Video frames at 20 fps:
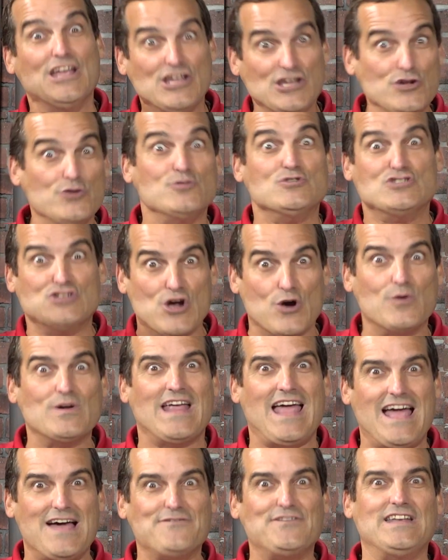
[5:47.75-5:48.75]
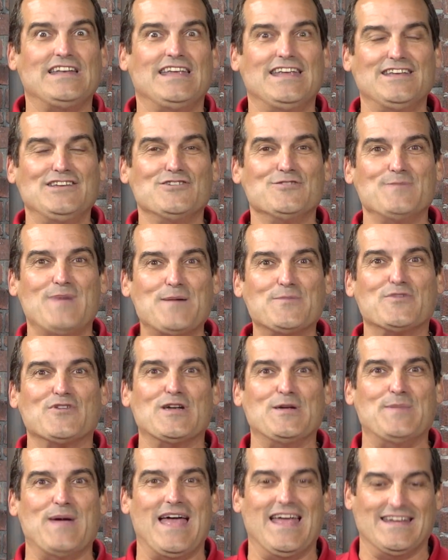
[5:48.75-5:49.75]
you don't have it in your
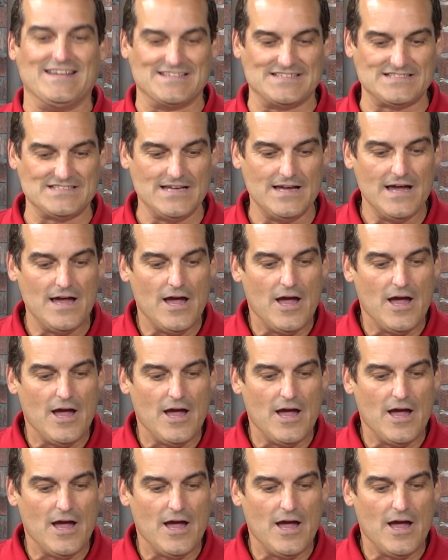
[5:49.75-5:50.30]
memory banks.